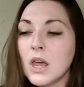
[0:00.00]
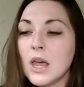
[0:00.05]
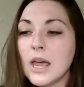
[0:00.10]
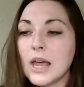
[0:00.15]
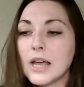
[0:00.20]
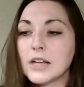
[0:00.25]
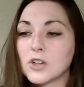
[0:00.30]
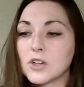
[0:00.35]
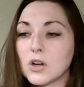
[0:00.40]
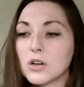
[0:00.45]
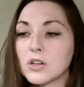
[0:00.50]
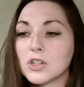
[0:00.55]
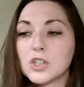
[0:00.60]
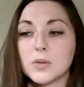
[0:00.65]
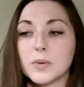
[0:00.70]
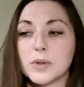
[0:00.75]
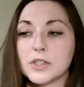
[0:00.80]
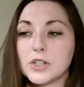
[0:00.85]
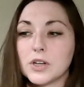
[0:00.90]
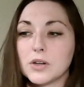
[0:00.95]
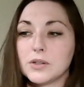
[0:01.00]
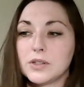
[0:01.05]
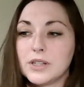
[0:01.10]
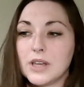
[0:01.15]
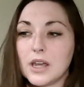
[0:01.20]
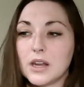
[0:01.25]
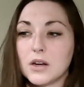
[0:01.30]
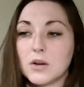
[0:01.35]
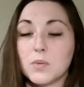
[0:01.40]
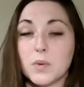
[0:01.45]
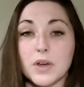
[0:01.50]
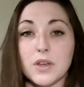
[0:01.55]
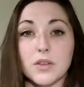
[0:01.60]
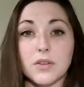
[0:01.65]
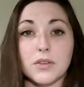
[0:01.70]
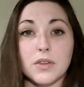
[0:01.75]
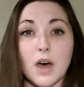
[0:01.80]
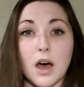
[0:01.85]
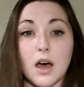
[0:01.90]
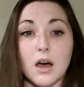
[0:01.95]
It's also associated
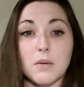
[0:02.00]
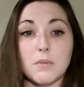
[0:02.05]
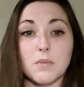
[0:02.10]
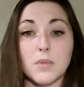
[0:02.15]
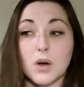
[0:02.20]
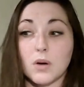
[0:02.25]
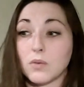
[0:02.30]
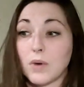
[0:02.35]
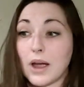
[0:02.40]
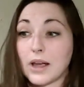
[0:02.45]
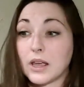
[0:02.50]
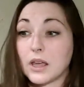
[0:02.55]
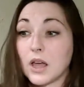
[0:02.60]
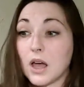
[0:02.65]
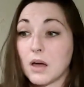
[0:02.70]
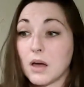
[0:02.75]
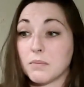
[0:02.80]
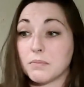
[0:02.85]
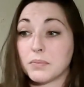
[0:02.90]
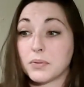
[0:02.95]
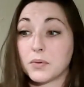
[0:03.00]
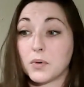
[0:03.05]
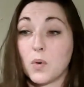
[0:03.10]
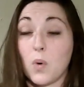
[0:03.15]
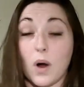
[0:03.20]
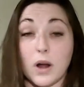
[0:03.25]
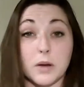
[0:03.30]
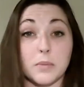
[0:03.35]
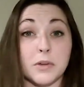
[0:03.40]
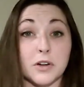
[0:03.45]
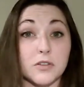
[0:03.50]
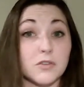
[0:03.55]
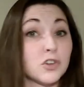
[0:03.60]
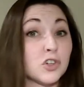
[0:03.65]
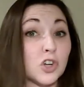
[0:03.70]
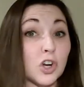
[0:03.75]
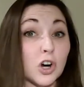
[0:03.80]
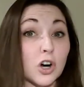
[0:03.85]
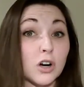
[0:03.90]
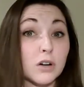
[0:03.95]
with racking up quite a bit of
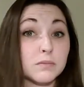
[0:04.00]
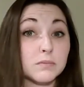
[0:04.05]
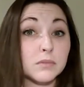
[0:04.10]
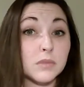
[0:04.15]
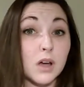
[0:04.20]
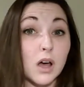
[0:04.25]
sugar.